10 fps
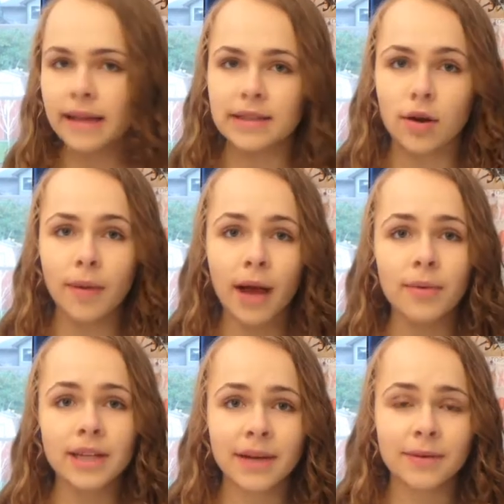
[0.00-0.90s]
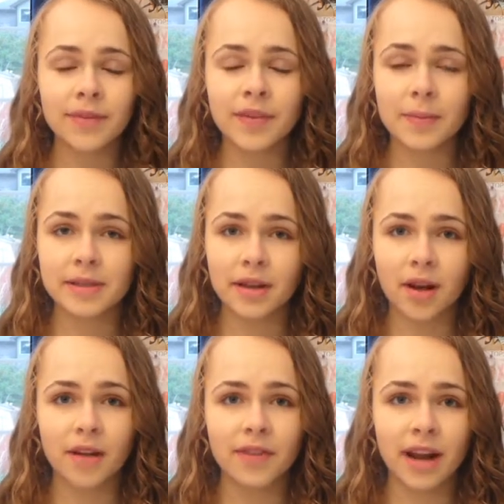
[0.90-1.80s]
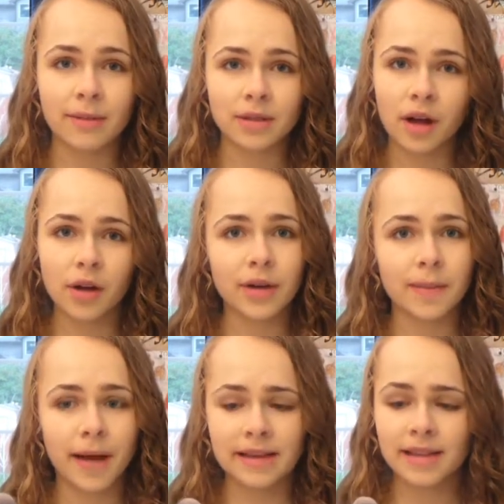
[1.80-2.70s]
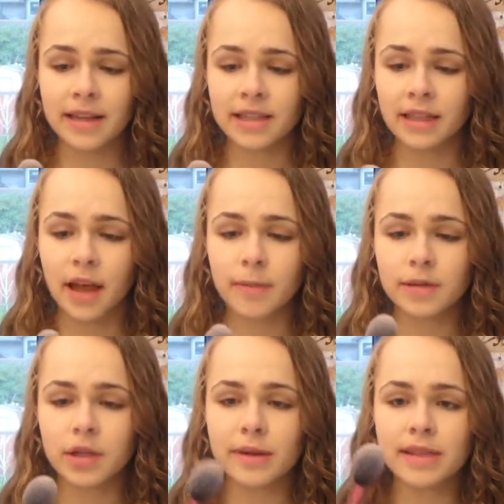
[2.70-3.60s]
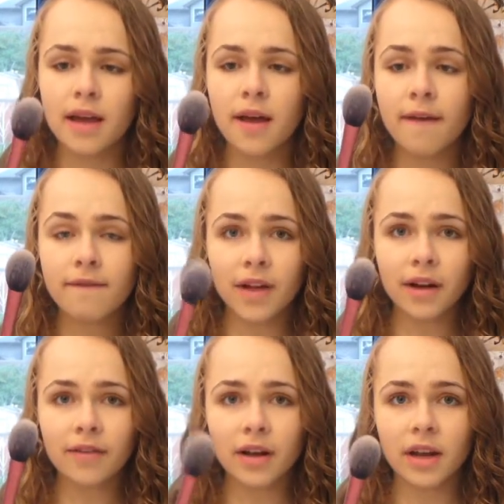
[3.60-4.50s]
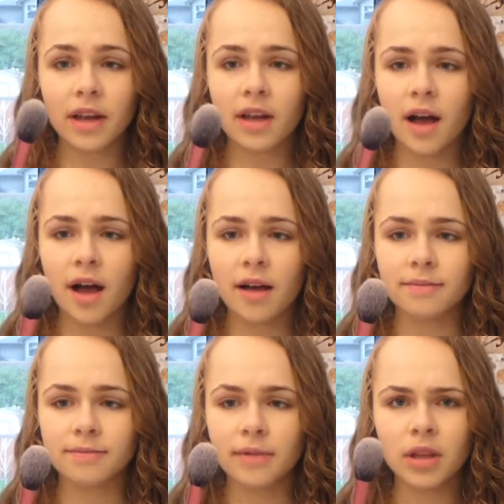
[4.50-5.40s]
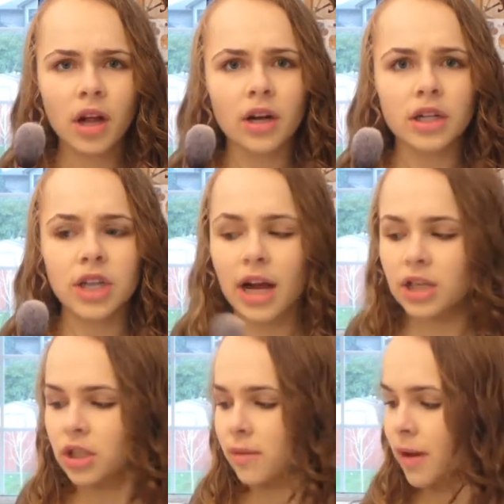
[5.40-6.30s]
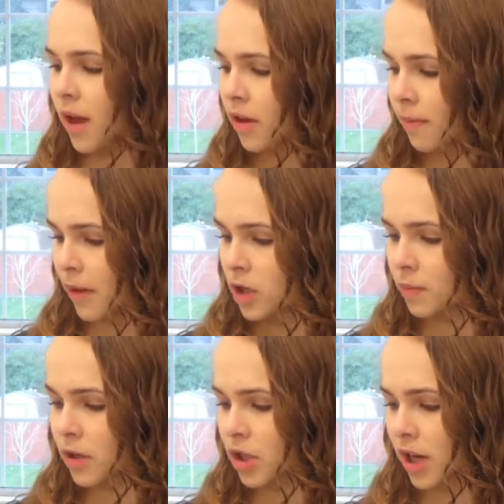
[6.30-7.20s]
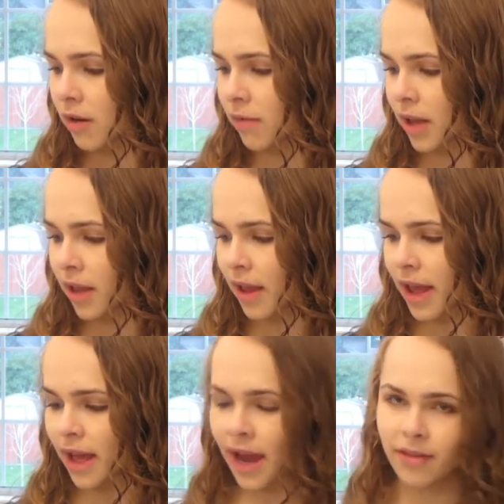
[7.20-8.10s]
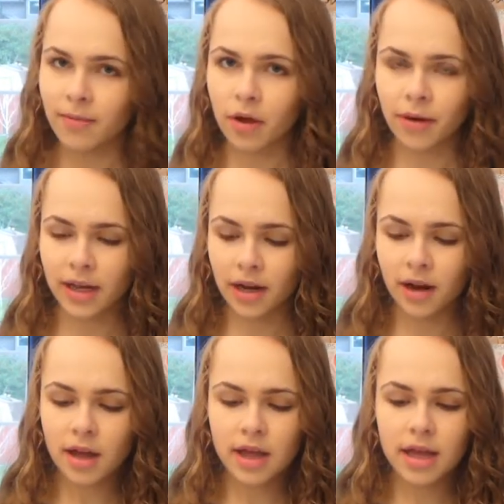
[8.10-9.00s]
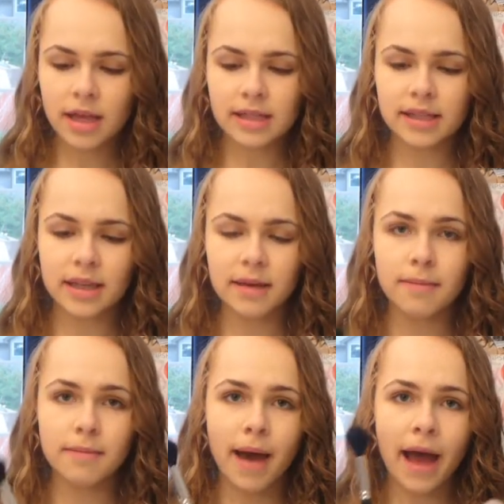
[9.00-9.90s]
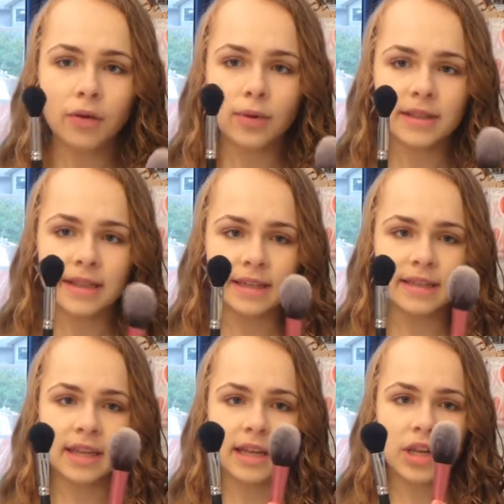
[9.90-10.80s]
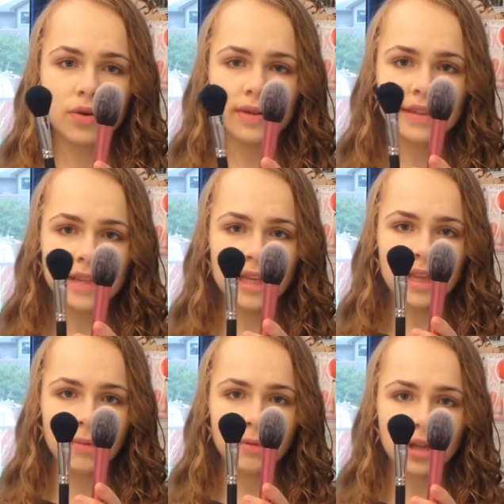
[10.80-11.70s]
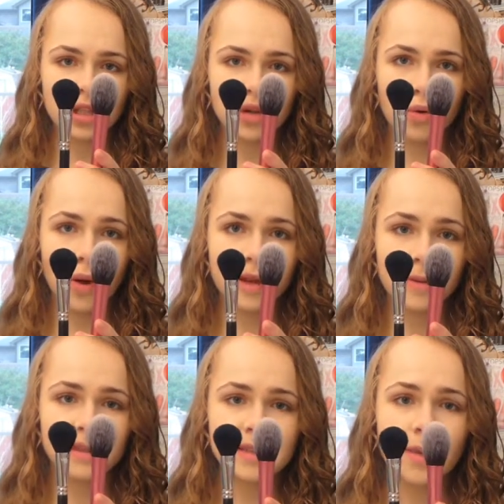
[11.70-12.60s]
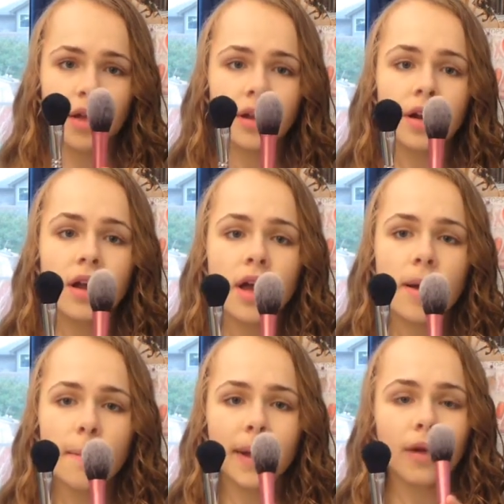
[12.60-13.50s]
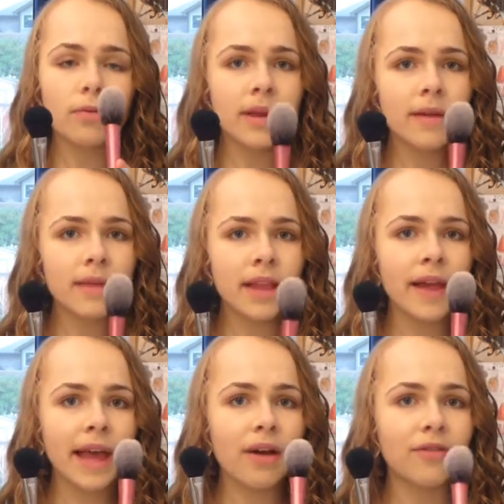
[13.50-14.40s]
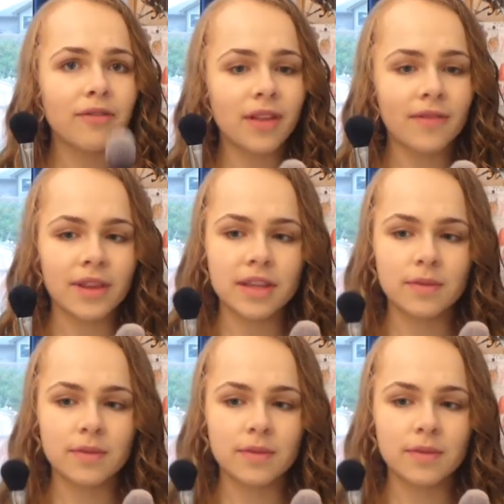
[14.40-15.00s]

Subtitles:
because they were buy one, get one 50% off, and I was not going to pass that deal up. So it's very, very large, actually. My other blush brush that I really like, I have them all right here, is the MAC 116, and you can see that the brush is quite a bit smaller, but I really, really like how fluffy